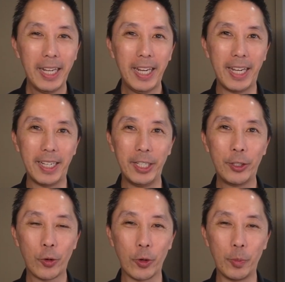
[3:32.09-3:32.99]
an
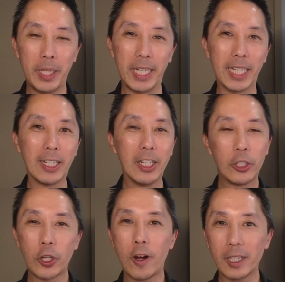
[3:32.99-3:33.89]
internal meeting
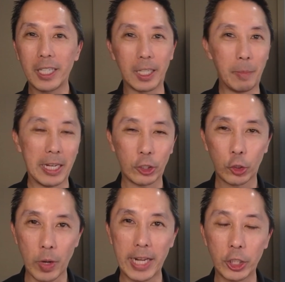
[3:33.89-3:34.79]
talking about
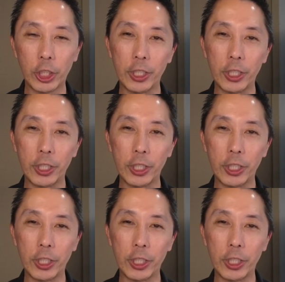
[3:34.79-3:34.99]
strategy.